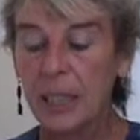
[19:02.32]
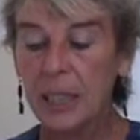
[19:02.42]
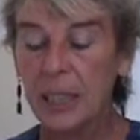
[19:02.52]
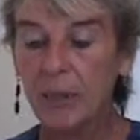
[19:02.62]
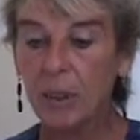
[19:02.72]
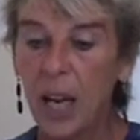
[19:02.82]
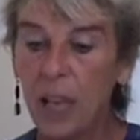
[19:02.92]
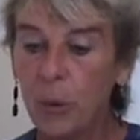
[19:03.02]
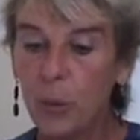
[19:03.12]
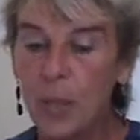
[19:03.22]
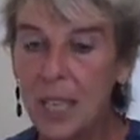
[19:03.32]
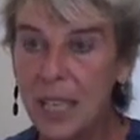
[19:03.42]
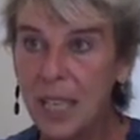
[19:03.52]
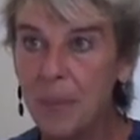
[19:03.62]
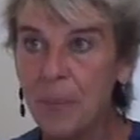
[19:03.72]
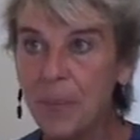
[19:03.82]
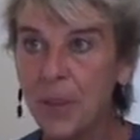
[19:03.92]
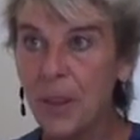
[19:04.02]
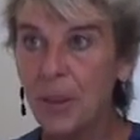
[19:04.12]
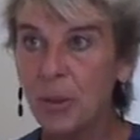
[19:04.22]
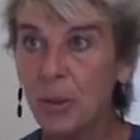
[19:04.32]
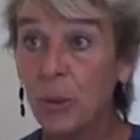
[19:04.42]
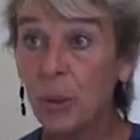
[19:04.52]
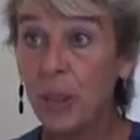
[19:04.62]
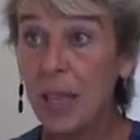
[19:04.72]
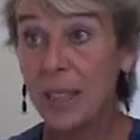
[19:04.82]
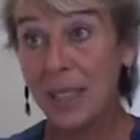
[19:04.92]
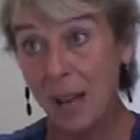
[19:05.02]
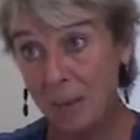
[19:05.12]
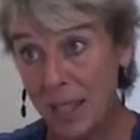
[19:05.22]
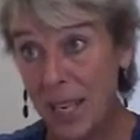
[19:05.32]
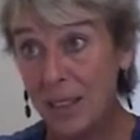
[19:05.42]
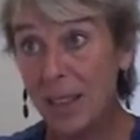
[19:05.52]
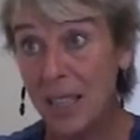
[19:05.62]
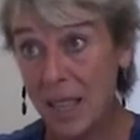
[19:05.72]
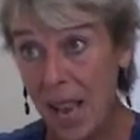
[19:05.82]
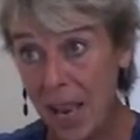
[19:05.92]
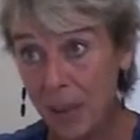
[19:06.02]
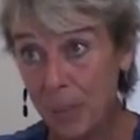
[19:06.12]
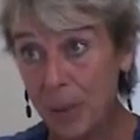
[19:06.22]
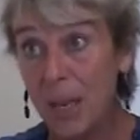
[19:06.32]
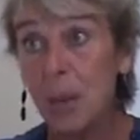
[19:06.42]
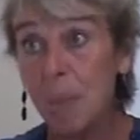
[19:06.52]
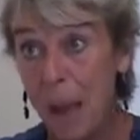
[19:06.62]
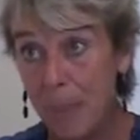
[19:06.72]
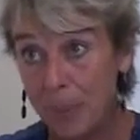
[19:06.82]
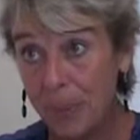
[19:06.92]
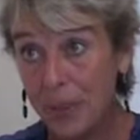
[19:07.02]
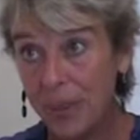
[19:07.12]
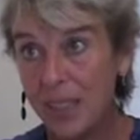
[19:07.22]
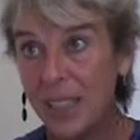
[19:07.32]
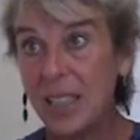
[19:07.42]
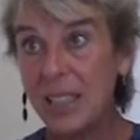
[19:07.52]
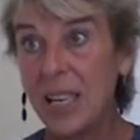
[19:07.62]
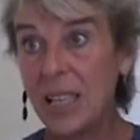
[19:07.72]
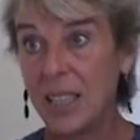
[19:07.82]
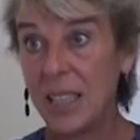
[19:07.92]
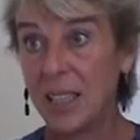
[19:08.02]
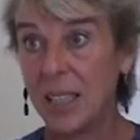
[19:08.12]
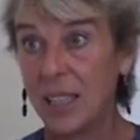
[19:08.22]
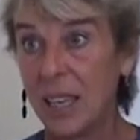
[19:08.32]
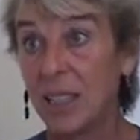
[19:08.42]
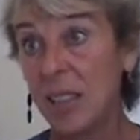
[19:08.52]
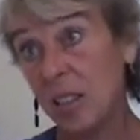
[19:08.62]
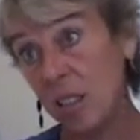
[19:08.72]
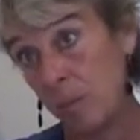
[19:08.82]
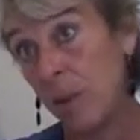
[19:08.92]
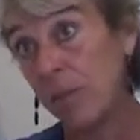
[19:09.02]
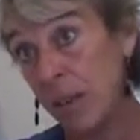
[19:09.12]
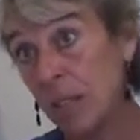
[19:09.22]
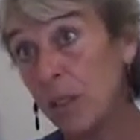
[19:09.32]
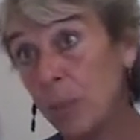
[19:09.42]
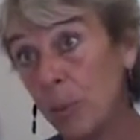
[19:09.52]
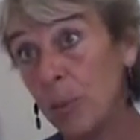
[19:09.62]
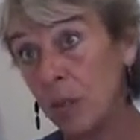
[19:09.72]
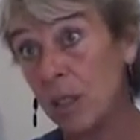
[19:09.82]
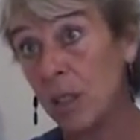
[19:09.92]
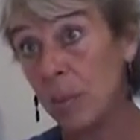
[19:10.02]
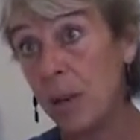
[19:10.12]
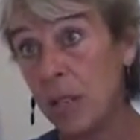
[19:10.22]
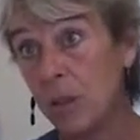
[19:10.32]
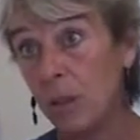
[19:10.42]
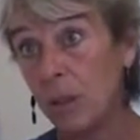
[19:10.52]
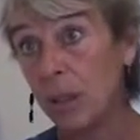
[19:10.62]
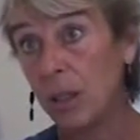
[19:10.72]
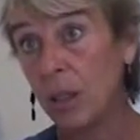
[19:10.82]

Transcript: give a kind of scheme as a navigator, as a help, as a map in case taking. And this is my vital approach. This is based on,